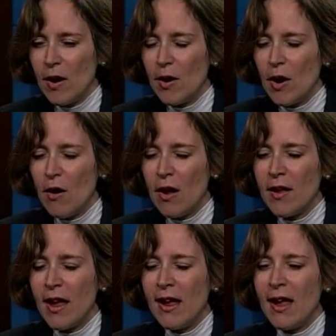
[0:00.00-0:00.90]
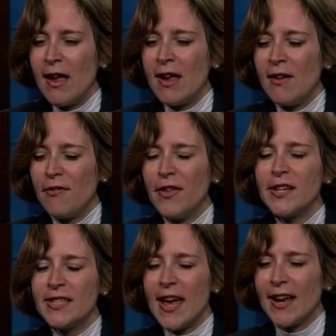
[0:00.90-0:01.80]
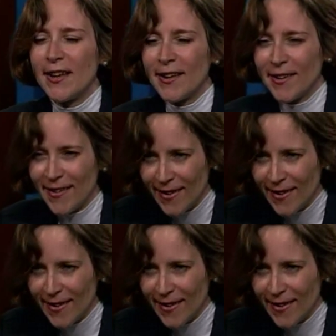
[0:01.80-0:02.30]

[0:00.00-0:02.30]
a think tank,